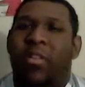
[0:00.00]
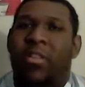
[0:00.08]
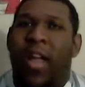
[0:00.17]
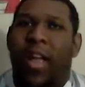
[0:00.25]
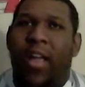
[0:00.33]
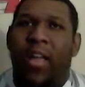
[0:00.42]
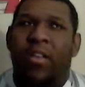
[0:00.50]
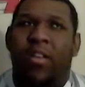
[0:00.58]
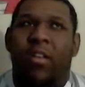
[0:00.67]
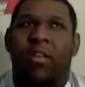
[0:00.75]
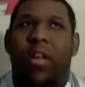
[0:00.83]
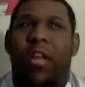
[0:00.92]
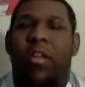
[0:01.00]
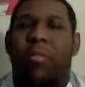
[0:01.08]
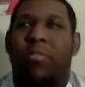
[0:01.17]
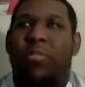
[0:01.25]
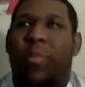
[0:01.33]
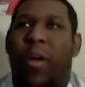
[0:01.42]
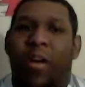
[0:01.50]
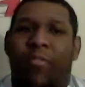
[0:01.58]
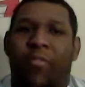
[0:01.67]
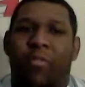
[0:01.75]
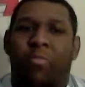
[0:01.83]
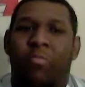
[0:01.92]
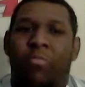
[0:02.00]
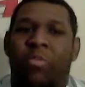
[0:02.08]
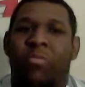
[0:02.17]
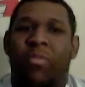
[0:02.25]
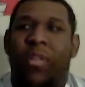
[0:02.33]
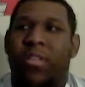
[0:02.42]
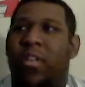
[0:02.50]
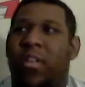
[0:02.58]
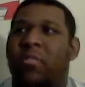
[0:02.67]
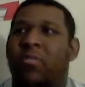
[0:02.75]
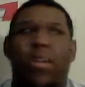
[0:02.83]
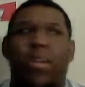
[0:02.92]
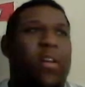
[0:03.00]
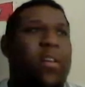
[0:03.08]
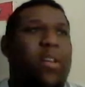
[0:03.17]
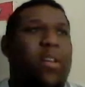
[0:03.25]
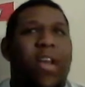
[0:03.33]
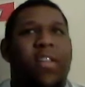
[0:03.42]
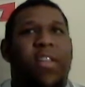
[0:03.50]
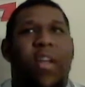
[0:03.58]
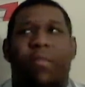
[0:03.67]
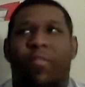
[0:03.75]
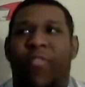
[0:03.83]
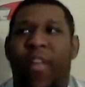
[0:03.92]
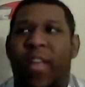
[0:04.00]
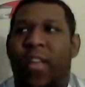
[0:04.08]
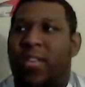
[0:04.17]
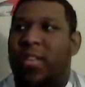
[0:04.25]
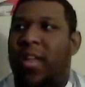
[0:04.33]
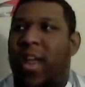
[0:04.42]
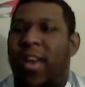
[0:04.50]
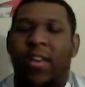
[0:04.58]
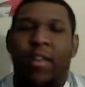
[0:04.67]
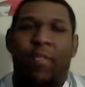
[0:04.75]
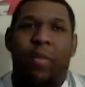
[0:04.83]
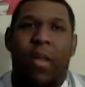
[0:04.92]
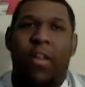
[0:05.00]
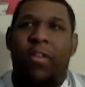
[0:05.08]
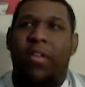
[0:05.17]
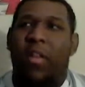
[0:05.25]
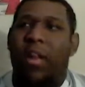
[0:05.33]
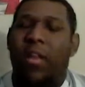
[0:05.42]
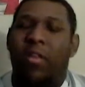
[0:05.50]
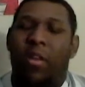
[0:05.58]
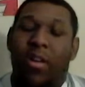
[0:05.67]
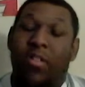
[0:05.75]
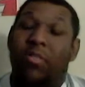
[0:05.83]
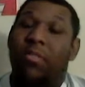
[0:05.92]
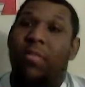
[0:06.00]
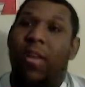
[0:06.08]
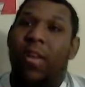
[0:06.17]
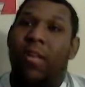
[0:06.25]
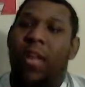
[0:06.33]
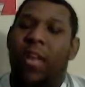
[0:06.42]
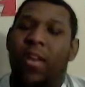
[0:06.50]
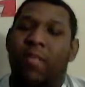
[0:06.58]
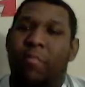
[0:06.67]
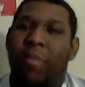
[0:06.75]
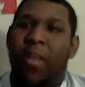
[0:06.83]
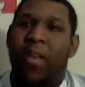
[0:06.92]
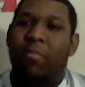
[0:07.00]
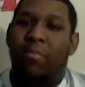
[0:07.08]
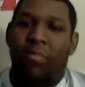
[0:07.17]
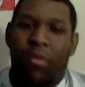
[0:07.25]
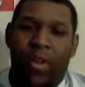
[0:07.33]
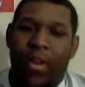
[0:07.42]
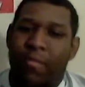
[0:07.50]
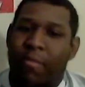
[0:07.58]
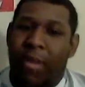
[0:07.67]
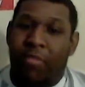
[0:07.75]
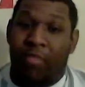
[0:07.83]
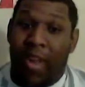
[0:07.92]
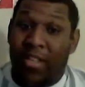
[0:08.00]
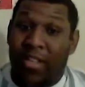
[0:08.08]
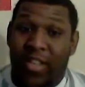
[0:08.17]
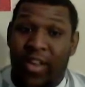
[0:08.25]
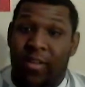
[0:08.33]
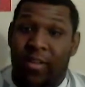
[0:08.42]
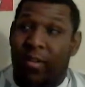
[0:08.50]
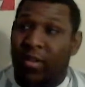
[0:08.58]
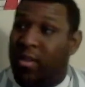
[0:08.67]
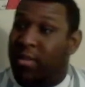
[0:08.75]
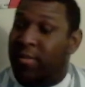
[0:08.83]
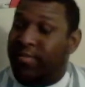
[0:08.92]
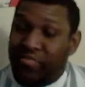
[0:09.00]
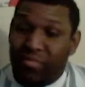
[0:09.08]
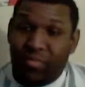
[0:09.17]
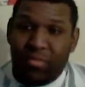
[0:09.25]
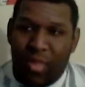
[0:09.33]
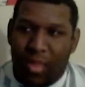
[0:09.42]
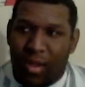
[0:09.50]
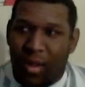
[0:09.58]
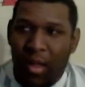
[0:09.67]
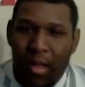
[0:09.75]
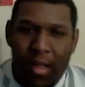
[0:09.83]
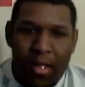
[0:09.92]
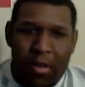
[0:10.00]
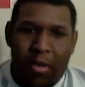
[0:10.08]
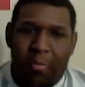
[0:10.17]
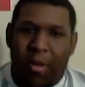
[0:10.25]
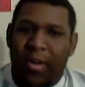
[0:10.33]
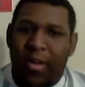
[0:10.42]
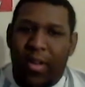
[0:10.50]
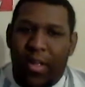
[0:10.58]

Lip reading: Jack is literally the most powerful duelist that Yuya has ever faced, and he's never, and he lost to him, and he never beat him. Well, he never beat Renji either. So, but